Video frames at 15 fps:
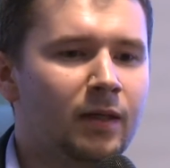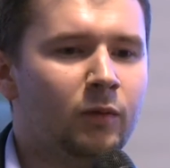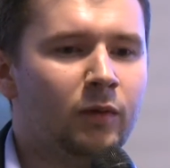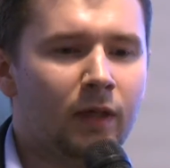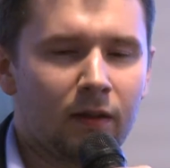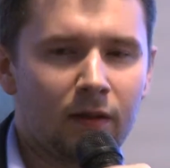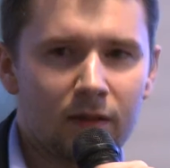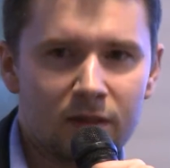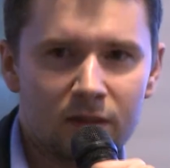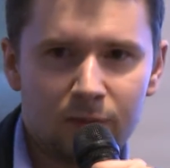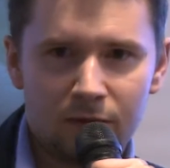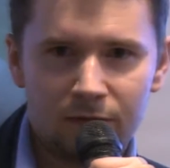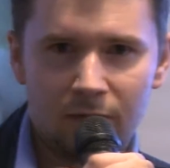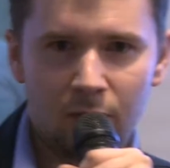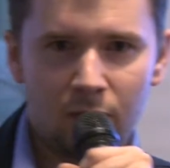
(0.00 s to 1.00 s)
We are
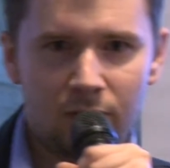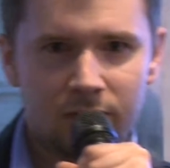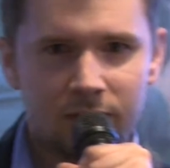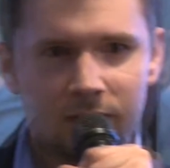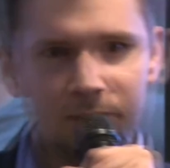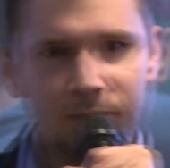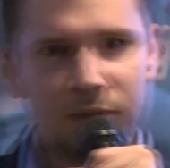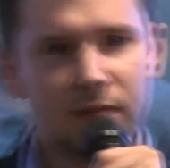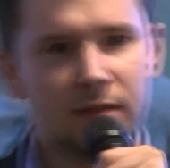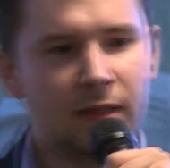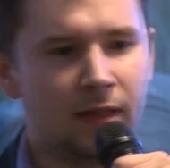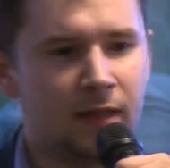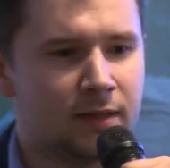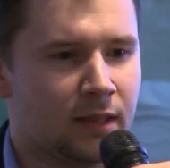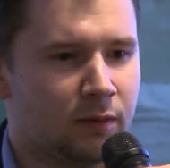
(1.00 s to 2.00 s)
customer focused. Just
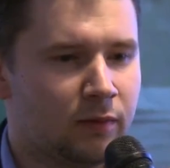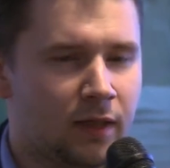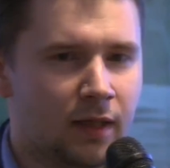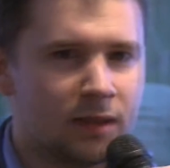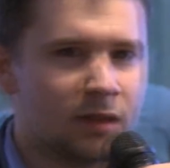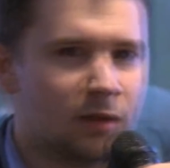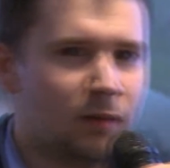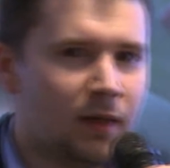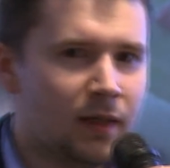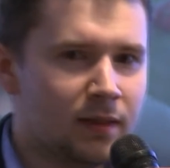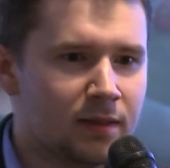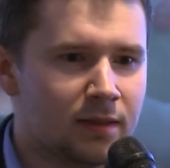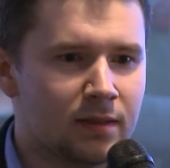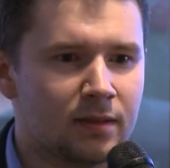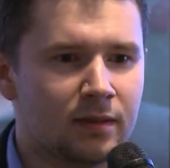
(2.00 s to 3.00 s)
like I said, we
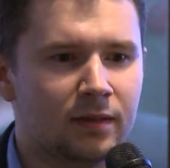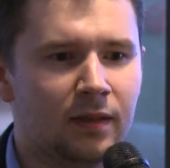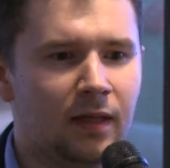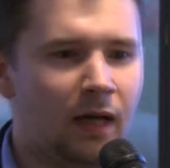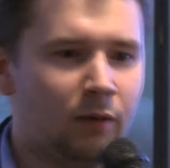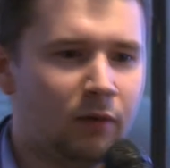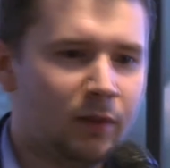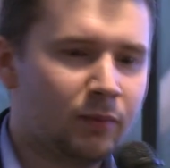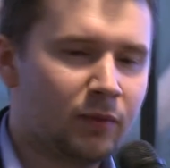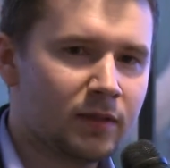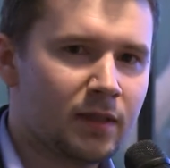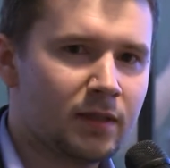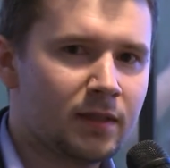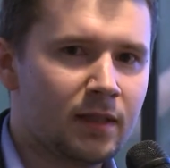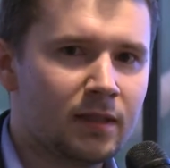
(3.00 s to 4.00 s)
customize our
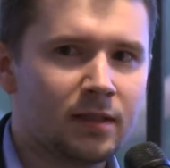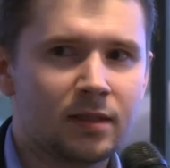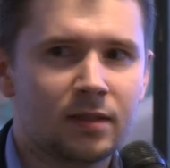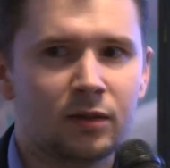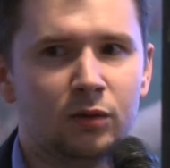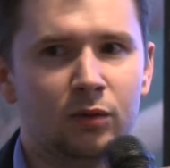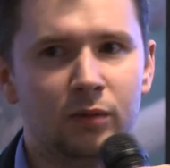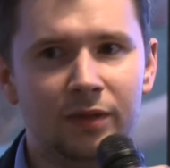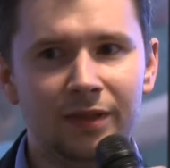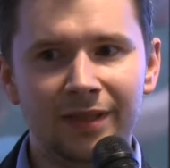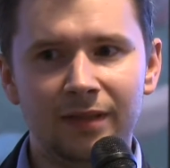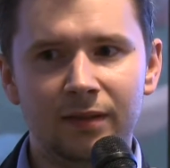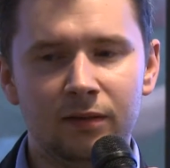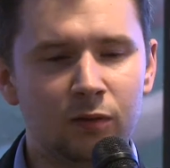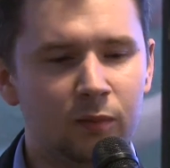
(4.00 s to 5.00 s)
processes to
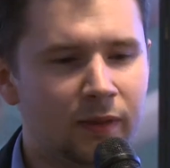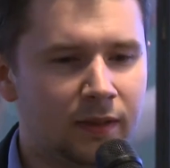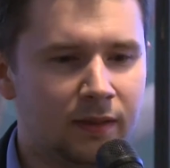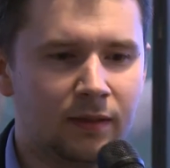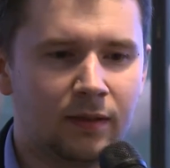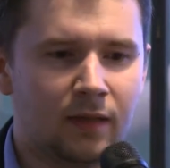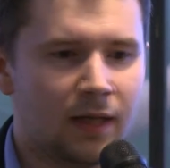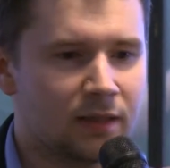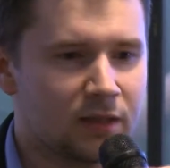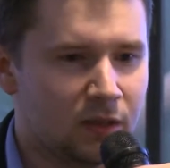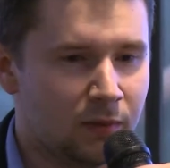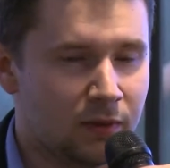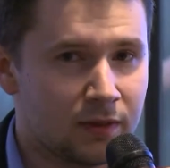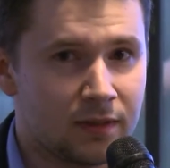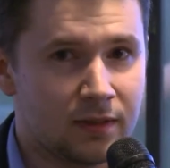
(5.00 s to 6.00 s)
meet
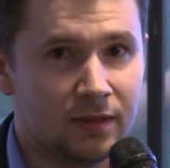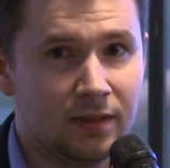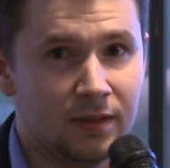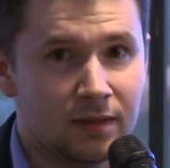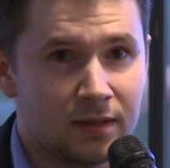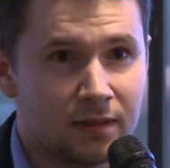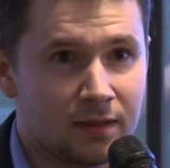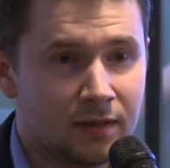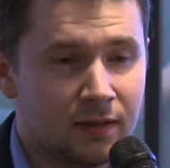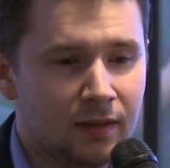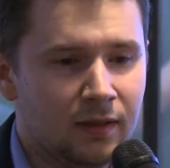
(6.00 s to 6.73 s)
customers' needs.